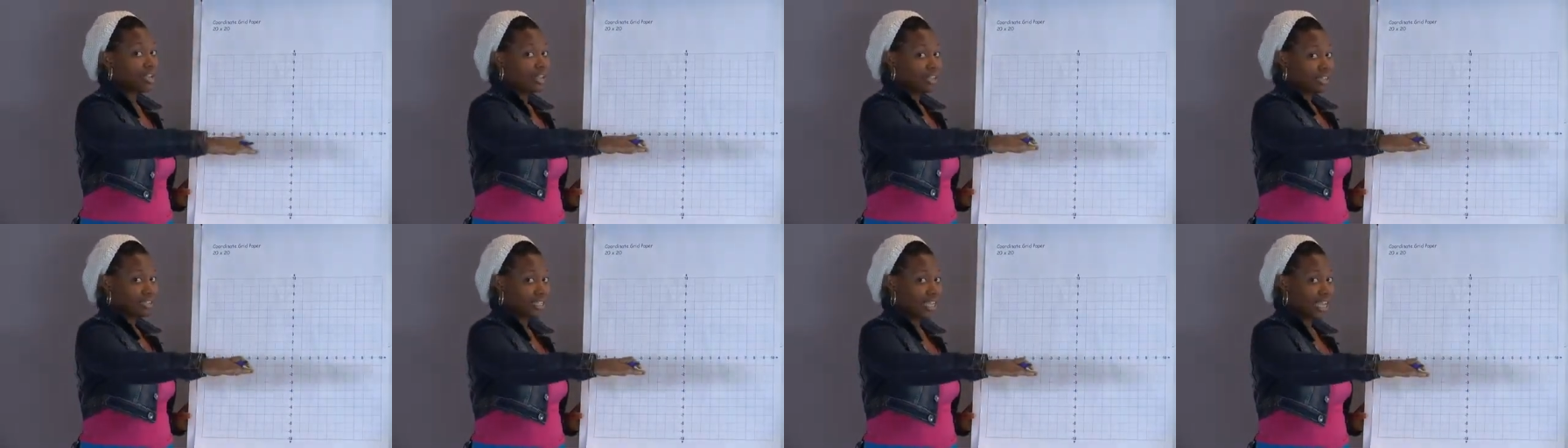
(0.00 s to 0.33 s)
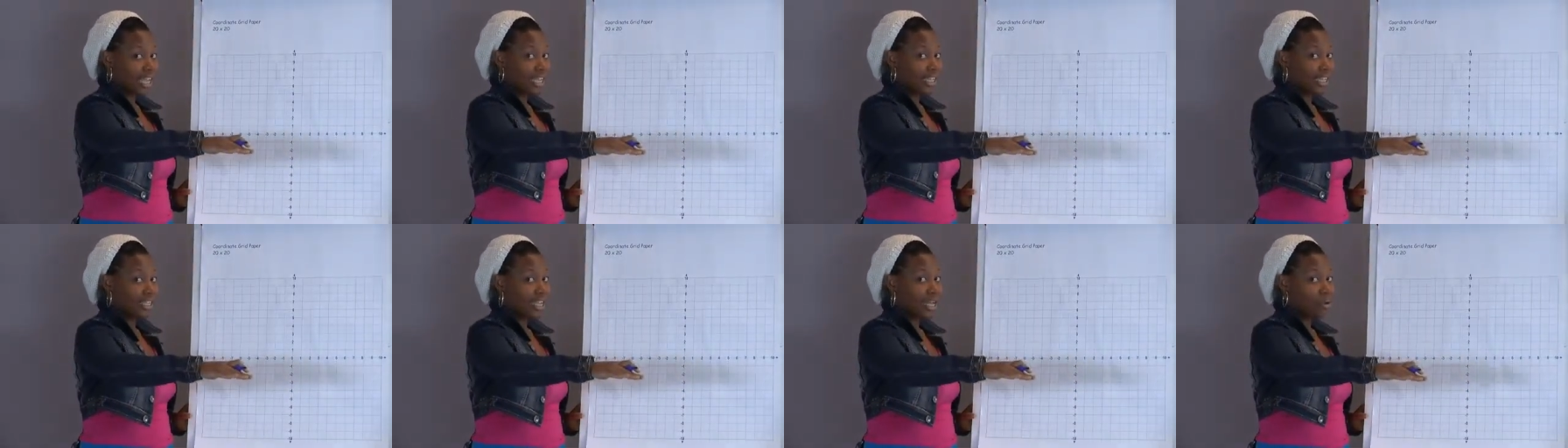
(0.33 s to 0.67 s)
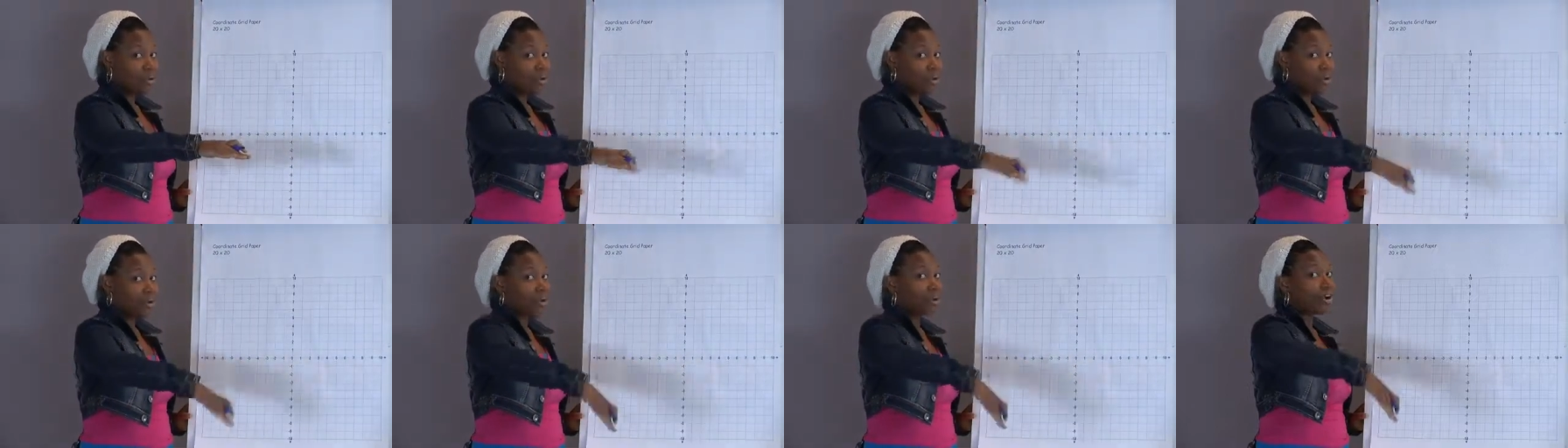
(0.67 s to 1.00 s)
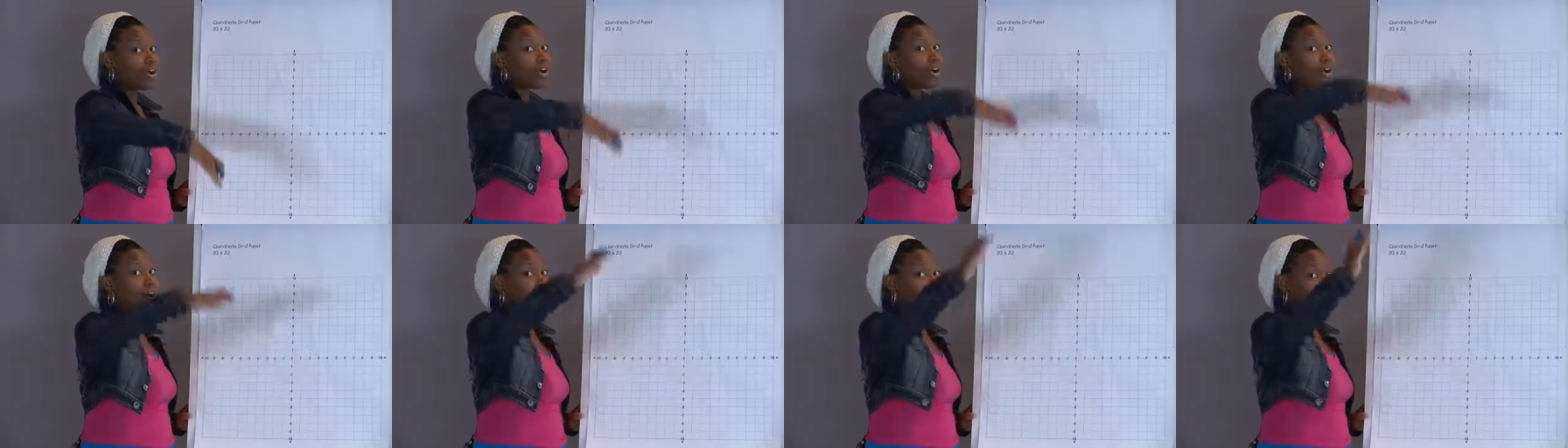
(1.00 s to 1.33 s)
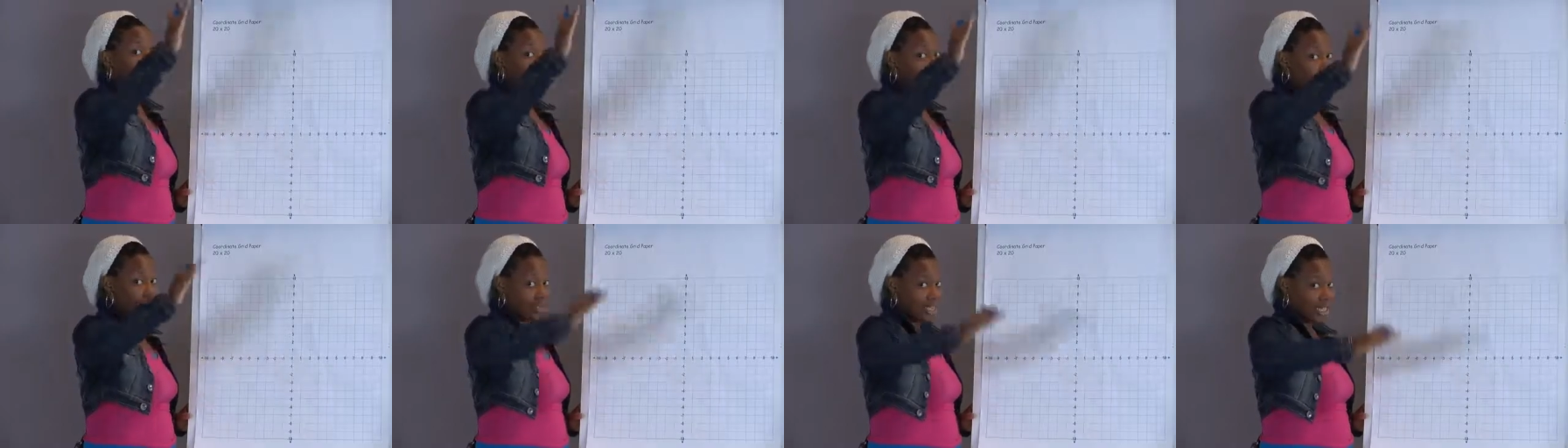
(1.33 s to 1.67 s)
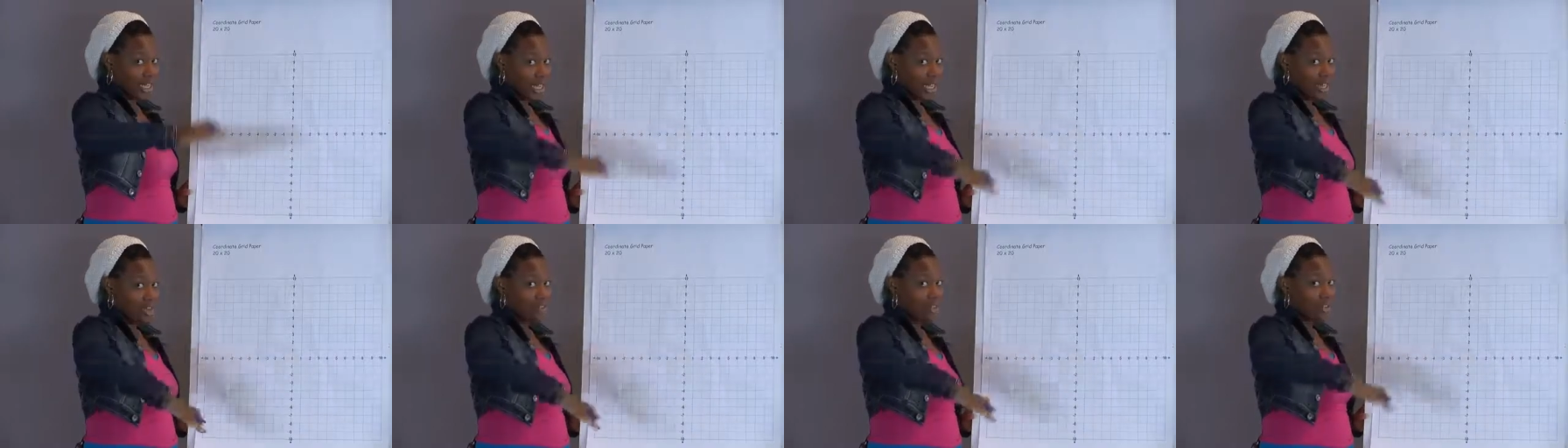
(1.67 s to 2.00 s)
Second number, up or
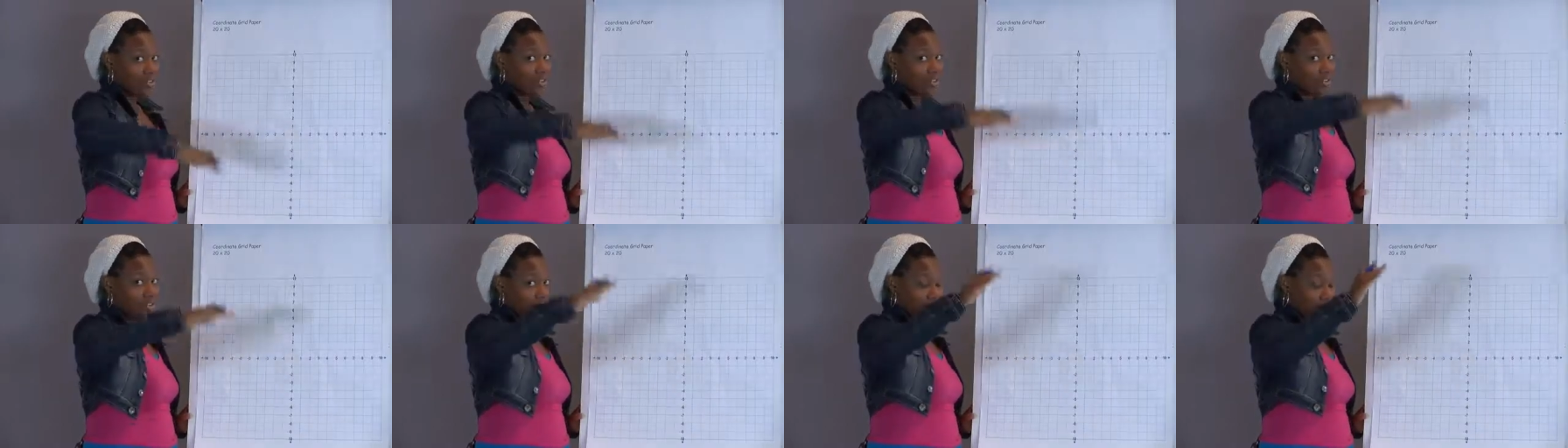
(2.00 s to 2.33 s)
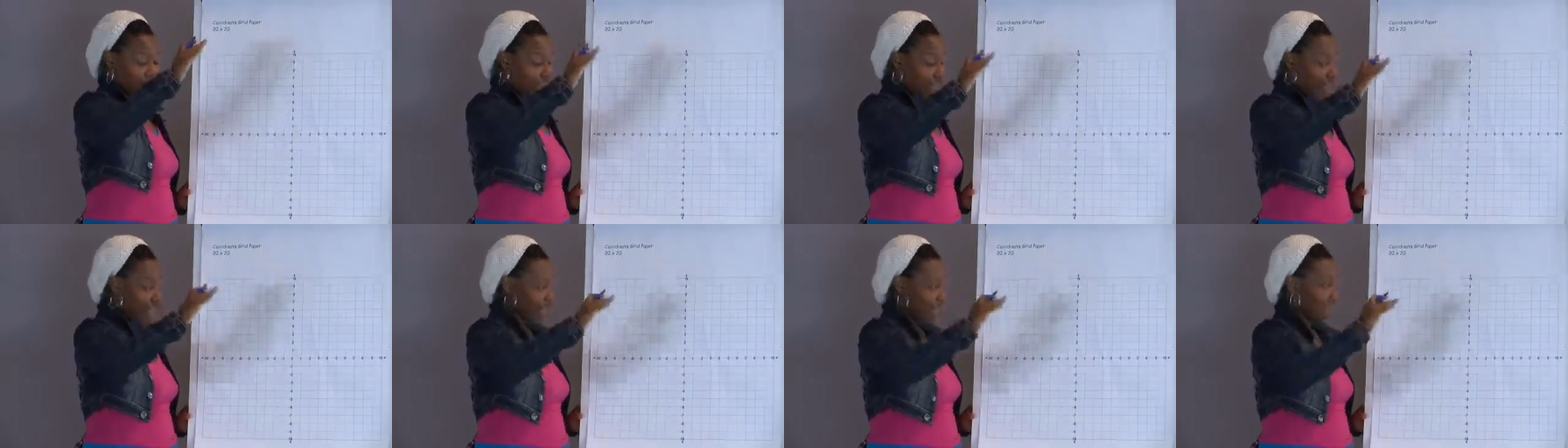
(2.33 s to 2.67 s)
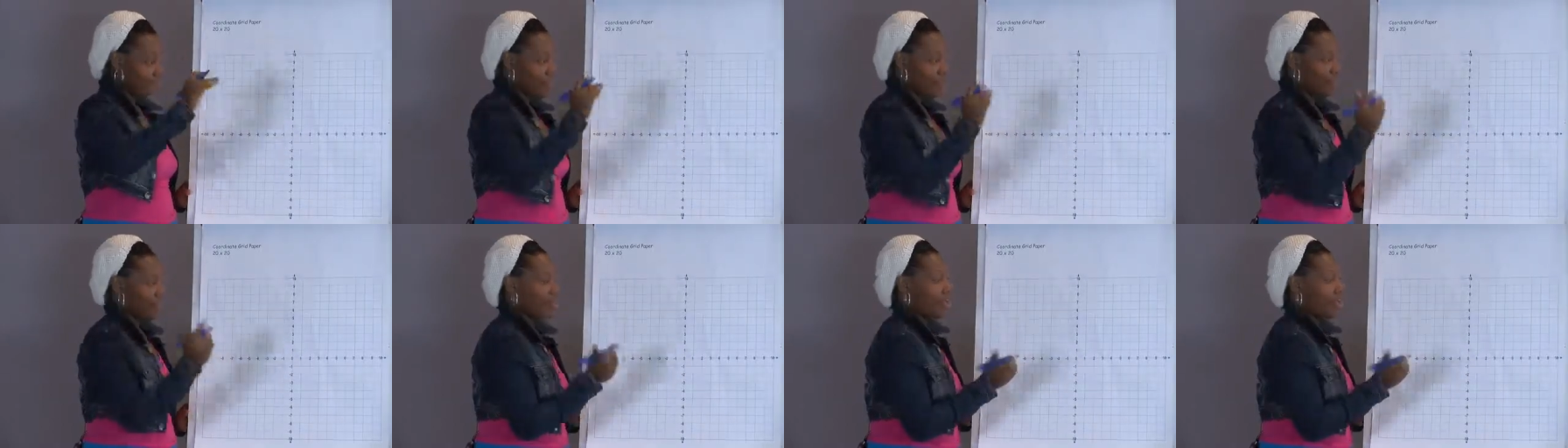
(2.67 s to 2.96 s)
down, okay?